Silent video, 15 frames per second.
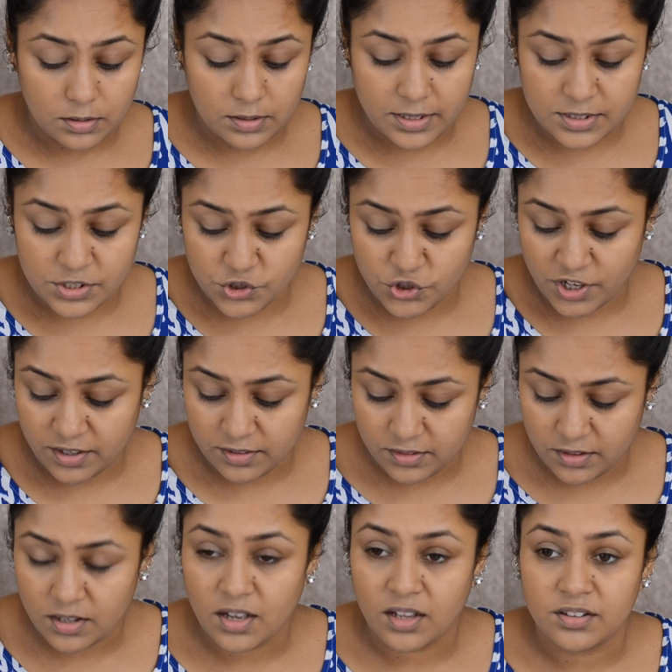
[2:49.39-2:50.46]
Let's check
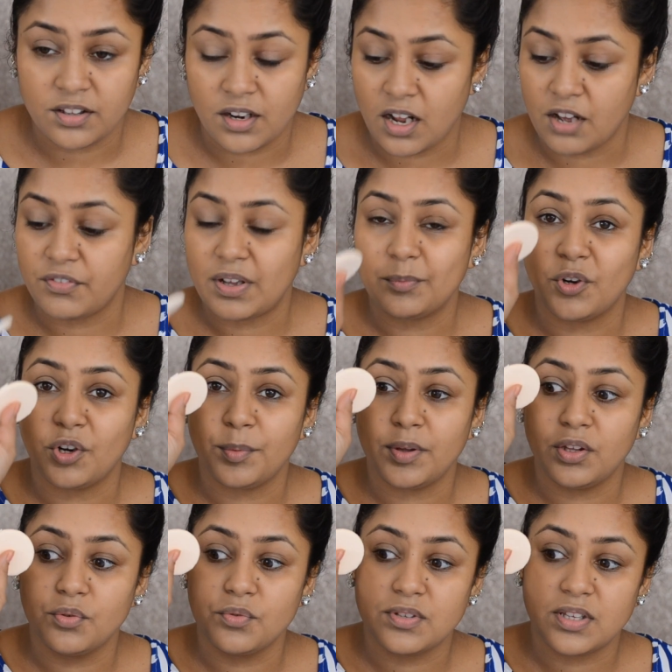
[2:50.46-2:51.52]
the other half. I'm going to be
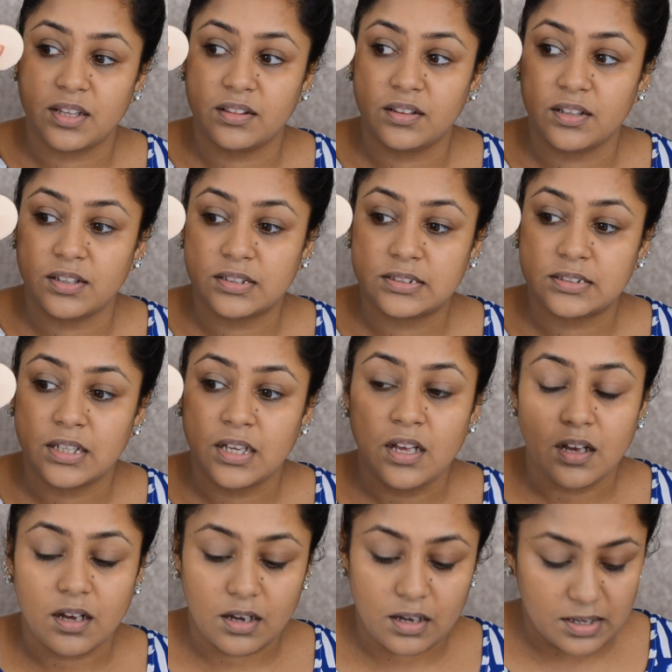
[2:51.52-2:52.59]
using this
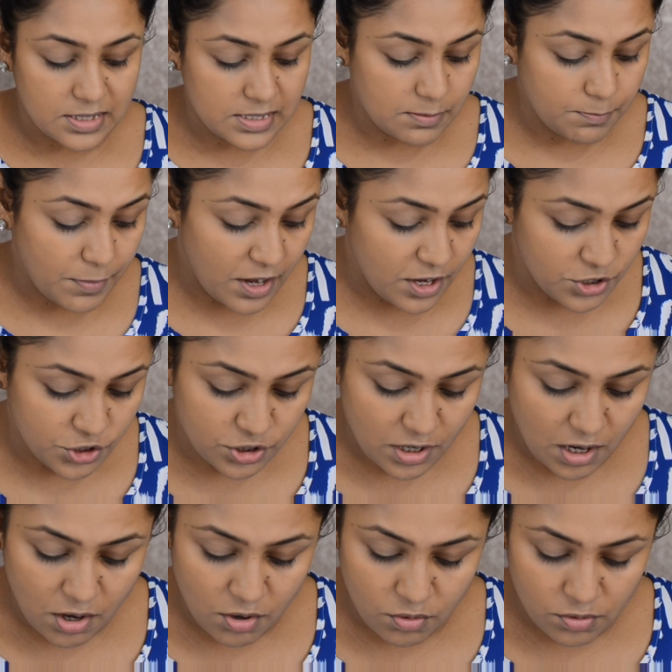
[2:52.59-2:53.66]
sponge
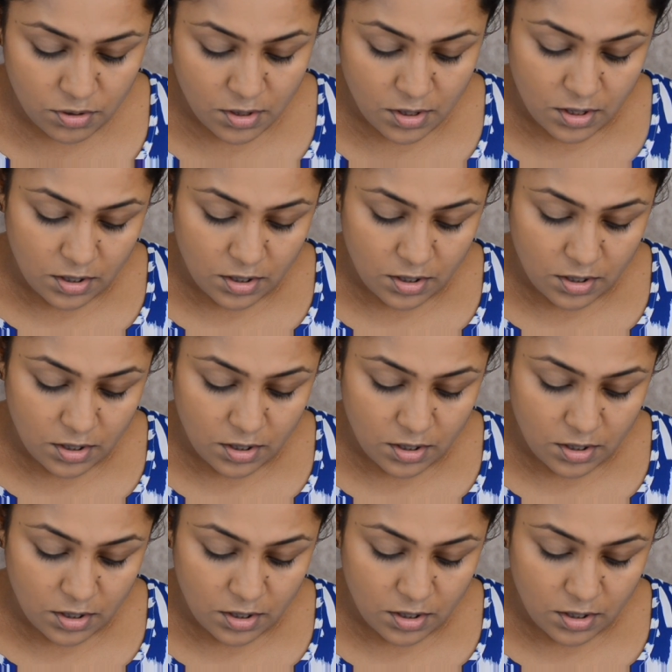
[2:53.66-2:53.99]
now.